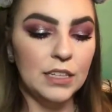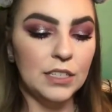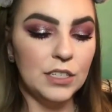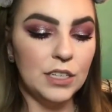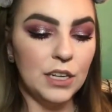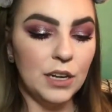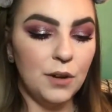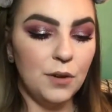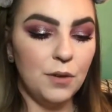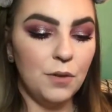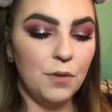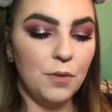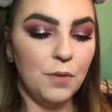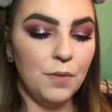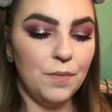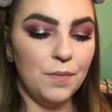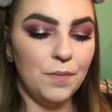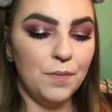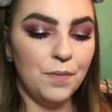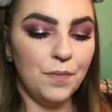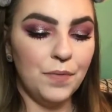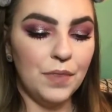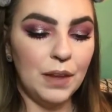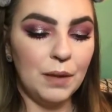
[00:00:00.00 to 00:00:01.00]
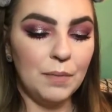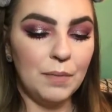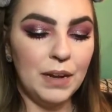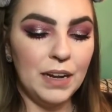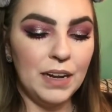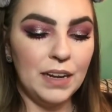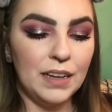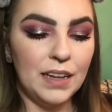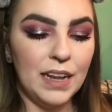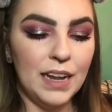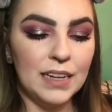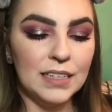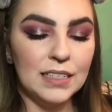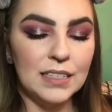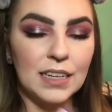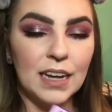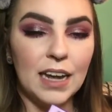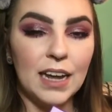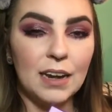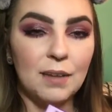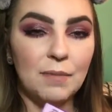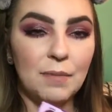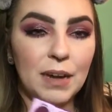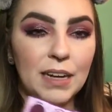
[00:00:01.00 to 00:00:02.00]
So, I mean, that's
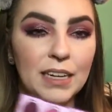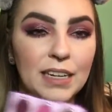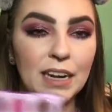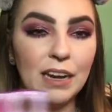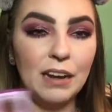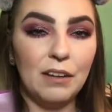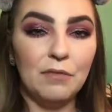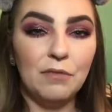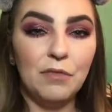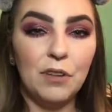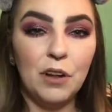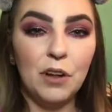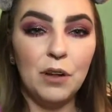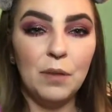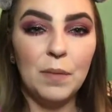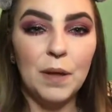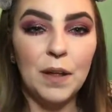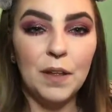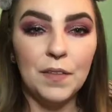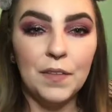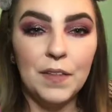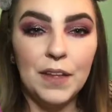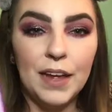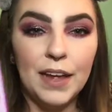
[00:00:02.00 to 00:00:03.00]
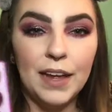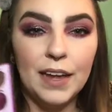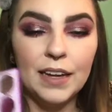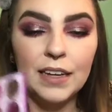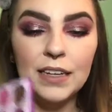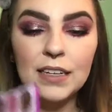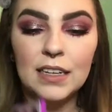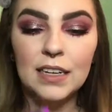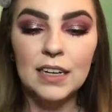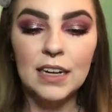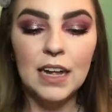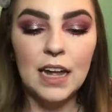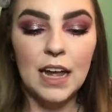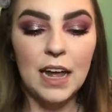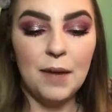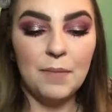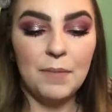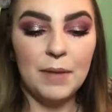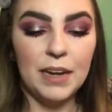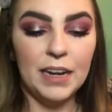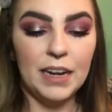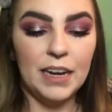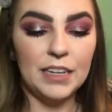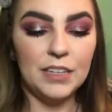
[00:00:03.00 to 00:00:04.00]
kind of my downfall about that. I
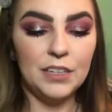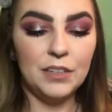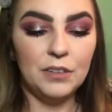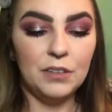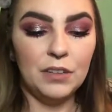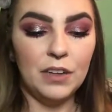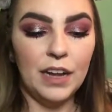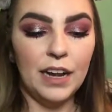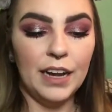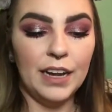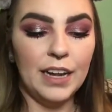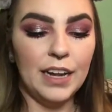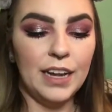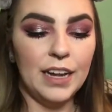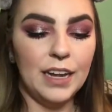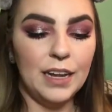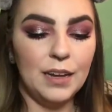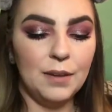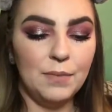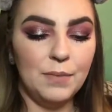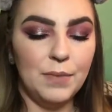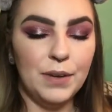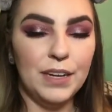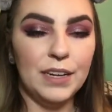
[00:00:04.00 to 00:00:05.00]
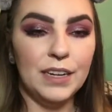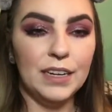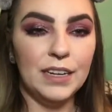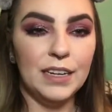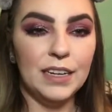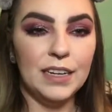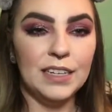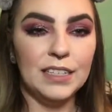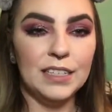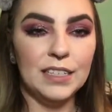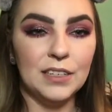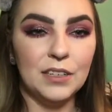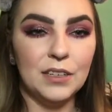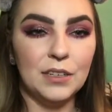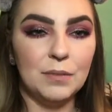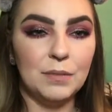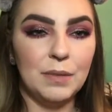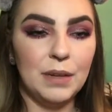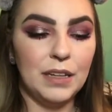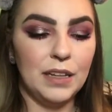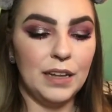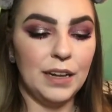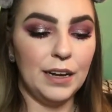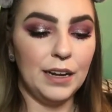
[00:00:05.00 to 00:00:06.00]
mean, I do like it, but is it going to
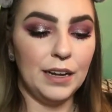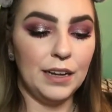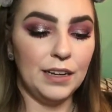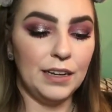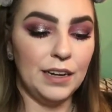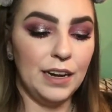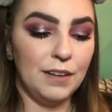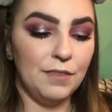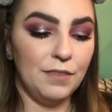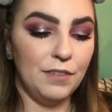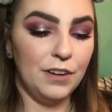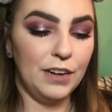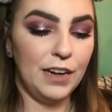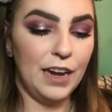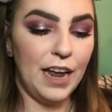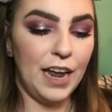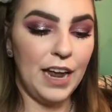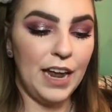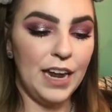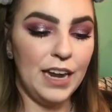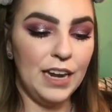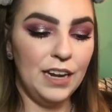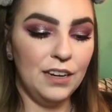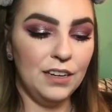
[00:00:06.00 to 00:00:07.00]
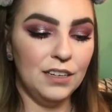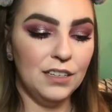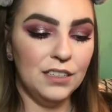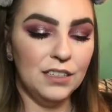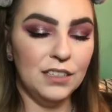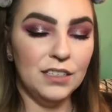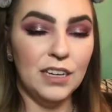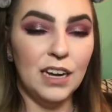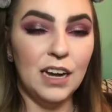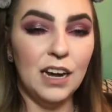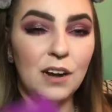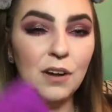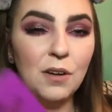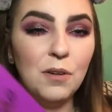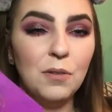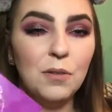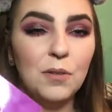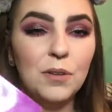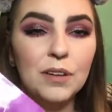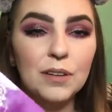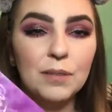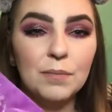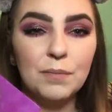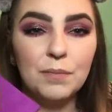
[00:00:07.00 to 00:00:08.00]
be like an everyday?
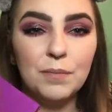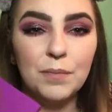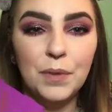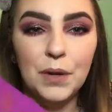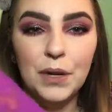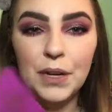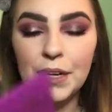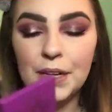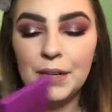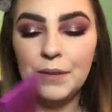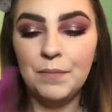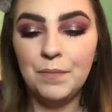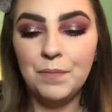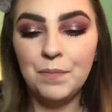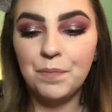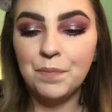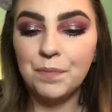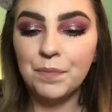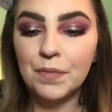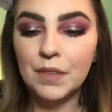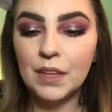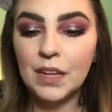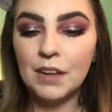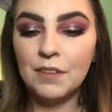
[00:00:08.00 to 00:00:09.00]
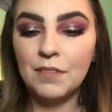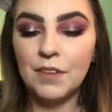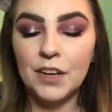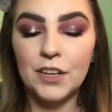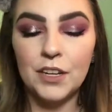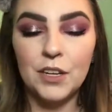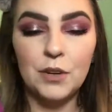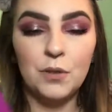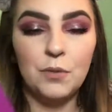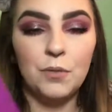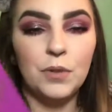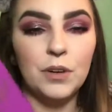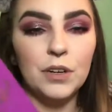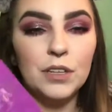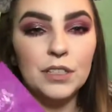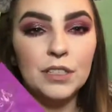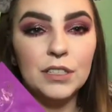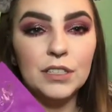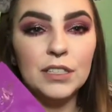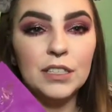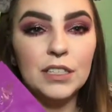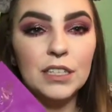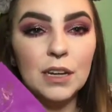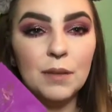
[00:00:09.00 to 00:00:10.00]
No, but if I do want
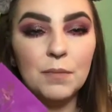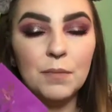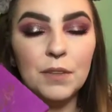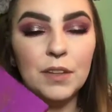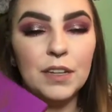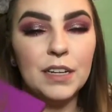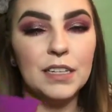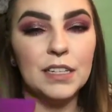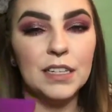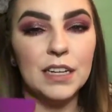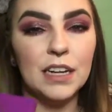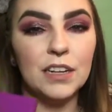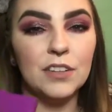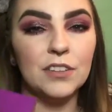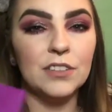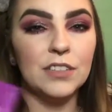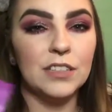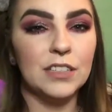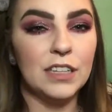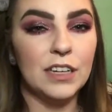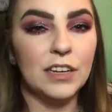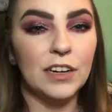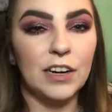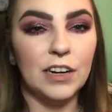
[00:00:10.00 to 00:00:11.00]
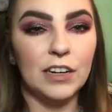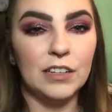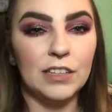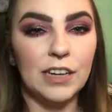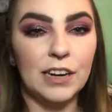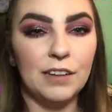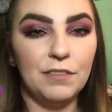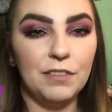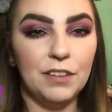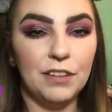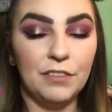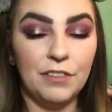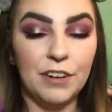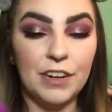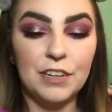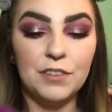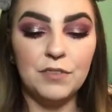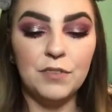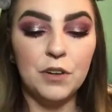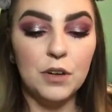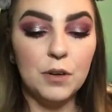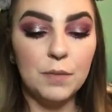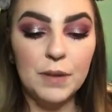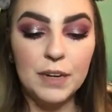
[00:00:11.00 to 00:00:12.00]
some of these colors in there, I'll definitely reach
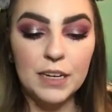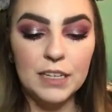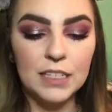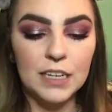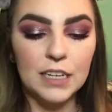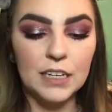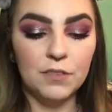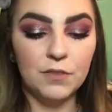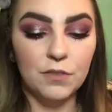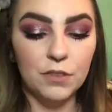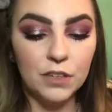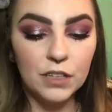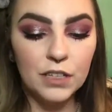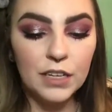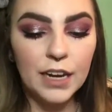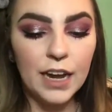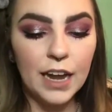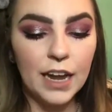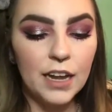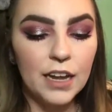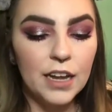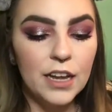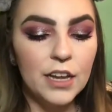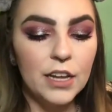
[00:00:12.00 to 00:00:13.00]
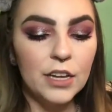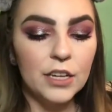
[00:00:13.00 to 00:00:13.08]
for it, because I really